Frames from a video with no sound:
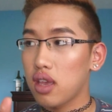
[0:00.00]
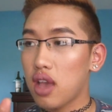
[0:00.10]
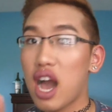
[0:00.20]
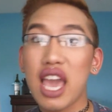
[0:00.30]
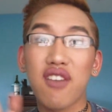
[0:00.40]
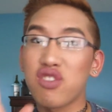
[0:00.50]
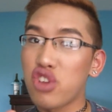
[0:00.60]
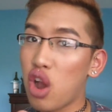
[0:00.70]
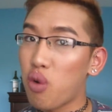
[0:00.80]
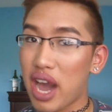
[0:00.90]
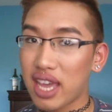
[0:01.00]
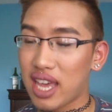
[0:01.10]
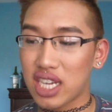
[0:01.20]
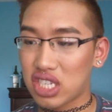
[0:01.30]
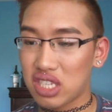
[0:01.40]
I have no
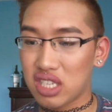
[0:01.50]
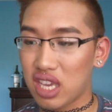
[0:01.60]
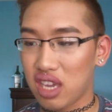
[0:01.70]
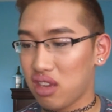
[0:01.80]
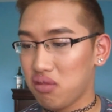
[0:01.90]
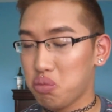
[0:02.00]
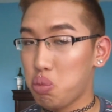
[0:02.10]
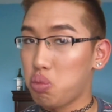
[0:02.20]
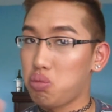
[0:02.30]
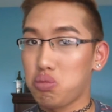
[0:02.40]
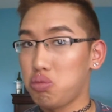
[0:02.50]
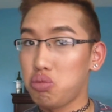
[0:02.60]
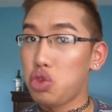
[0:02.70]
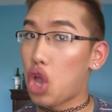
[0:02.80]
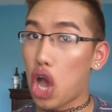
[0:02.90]
eyelashes, like,
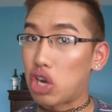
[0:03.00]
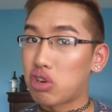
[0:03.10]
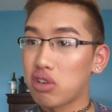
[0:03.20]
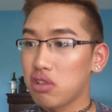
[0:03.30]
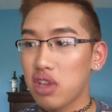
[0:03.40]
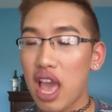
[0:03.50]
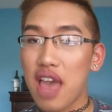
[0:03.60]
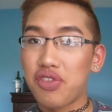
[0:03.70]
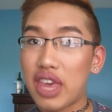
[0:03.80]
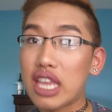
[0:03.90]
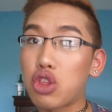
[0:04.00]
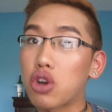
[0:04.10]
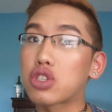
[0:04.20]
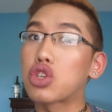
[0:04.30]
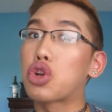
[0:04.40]
none. And they
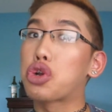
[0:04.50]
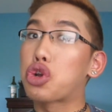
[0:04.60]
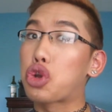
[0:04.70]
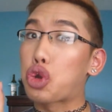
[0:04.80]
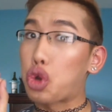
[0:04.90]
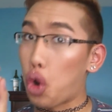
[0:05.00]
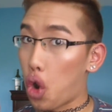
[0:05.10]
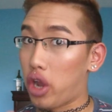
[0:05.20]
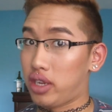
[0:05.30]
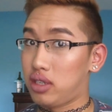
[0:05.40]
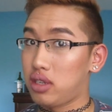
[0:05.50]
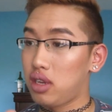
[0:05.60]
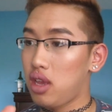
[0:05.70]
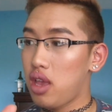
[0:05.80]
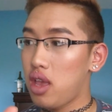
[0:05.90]
looked good.
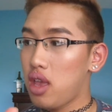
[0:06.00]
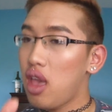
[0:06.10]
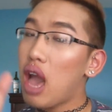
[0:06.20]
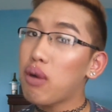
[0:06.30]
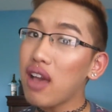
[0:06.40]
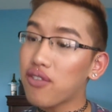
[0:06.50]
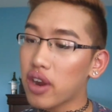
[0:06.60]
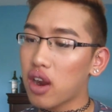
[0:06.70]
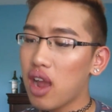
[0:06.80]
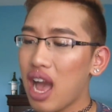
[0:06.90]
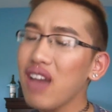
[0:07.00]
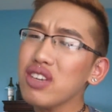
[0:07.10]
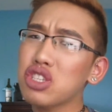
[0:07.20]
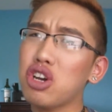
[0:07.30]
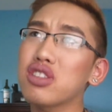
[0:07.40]
However, I
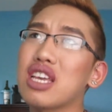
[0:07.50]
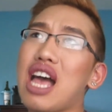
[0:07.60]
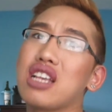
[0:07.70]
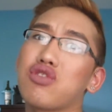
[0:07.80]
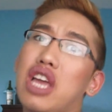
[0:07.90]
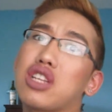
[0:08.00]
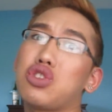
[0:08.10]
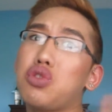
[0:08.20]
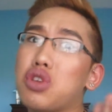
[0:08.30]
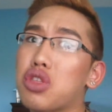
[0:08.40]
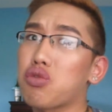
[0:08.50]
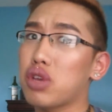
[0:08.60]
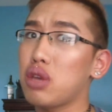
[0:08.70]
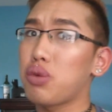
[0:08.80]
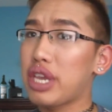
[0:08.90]
was told they last for like 2 to
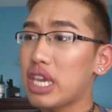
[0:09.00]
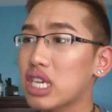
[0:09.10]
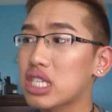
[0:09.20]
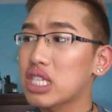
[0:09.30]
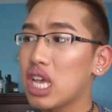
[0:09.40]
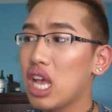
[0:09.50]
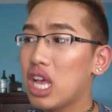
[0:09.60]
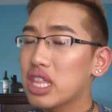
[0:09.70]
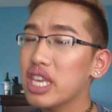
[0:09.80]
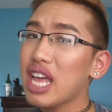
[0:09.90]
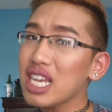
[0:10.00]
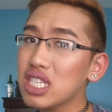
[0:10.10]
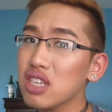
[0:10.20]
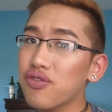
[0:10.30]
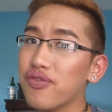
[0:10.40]
3 weeks. They
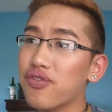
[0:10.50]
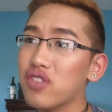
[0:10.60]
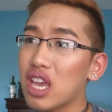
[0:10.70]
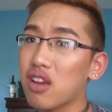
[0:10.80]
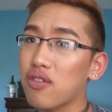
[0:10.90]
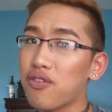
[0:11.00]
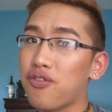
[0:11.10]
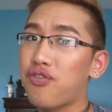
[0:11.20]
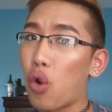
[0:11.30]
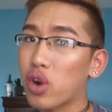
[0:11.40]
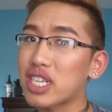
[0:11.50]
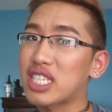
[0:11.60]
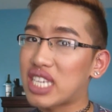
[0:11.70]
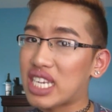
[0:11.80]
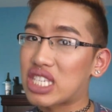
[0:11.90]
lasted like 4 to
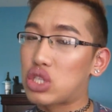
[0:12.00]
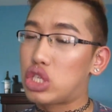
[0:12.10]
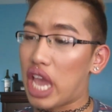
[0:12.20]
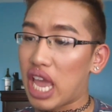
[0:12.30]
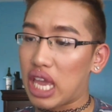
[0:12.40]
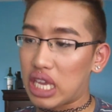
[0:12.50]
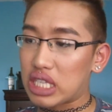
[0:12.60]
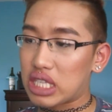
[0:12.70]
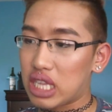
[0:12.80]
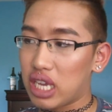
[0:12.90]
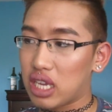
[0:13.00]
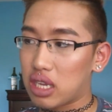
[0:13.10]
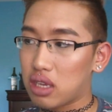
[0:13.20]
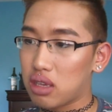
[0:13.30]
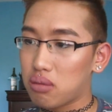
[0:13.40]
6 days. Like,
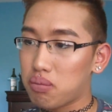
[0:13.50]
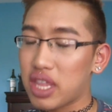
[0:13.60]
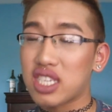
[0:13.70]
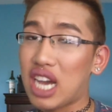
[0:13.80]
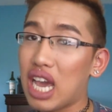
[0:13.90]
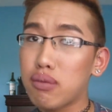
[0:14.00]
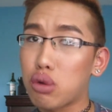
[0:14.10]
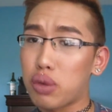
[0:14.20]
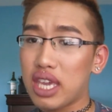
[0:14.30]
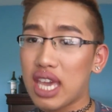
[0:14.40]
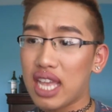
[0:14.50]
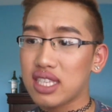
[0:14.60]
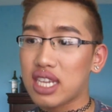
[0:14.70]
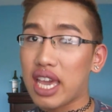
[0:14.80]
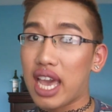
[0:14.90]
by the time a week
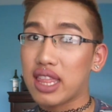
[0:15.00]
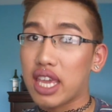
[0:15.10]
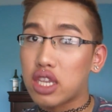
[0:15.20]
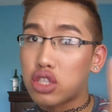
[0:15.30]
ended, I had like